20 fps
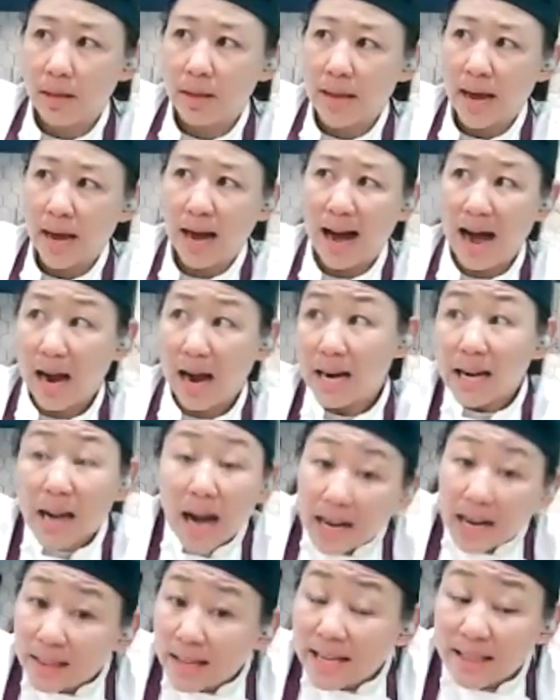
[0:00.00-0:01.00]
Yeah,
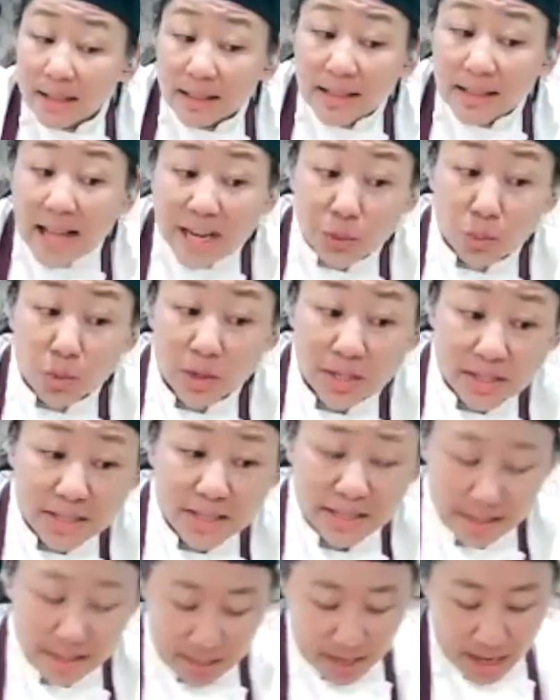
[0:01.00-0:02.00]
I like the glass
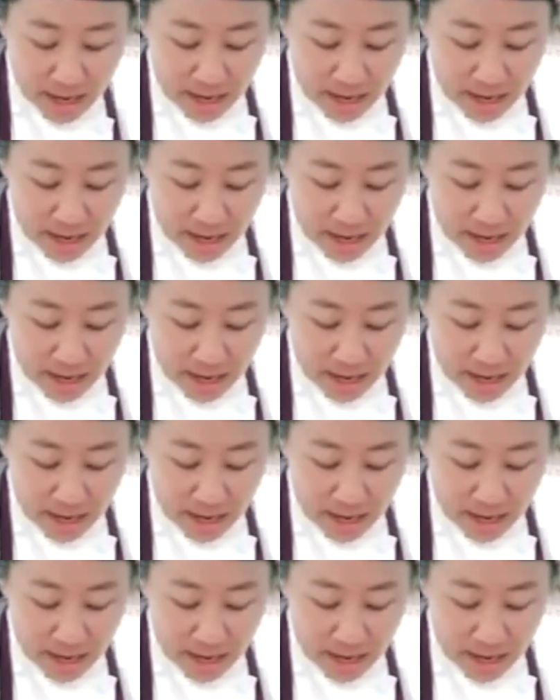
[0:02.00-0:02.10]
ones